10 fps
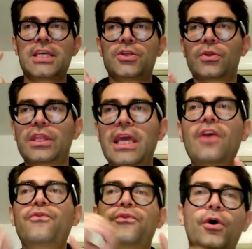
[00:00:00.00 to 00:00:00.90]
So
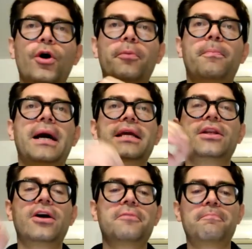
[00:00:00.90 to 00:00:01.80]
therefore, by
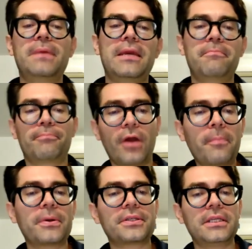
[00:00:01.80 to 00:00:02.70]
not being
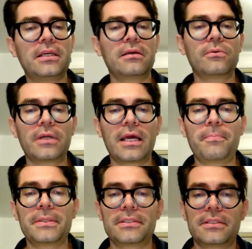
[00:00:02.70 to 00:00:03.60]
property, what
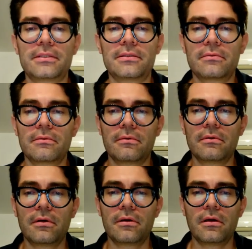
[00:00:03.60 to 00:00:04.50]
happens?
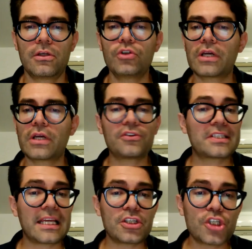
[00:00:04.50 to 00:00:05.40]
You cannot
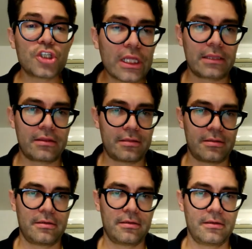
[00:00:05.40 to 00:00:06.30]
sanction it.
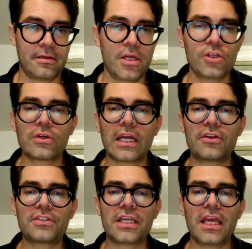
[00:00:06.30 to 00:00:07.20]
You
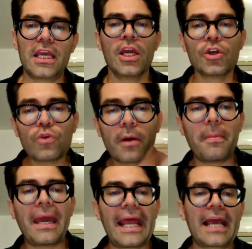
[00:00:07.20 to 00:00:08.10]
cannot say you're a
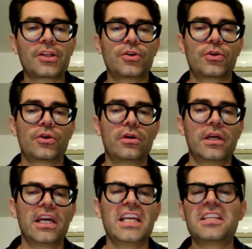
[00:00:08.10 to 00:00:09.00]
bad actor.
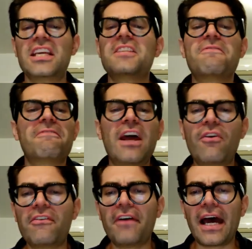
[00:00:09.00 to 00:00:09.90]
It's
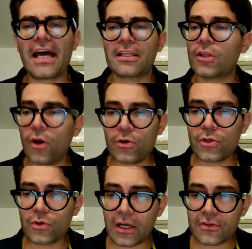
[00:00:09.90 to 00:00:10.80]
very bad. No,
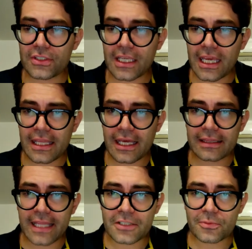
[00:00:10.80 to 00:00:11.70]
you cannot say
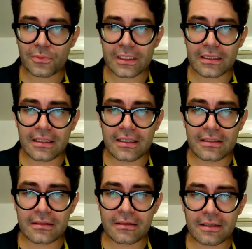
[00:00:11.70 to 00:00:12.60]
that. That's what
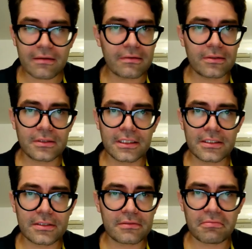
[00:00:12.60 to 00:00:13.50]
literally all
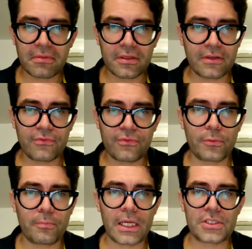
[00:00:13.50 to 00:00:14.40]
this
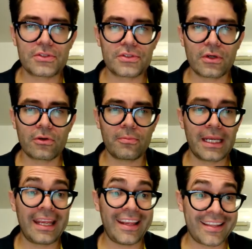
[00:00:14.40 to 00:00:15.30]
34 pages
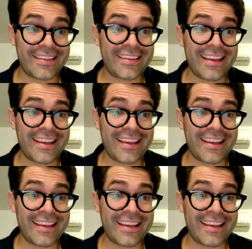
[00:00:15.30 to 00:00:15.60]
document is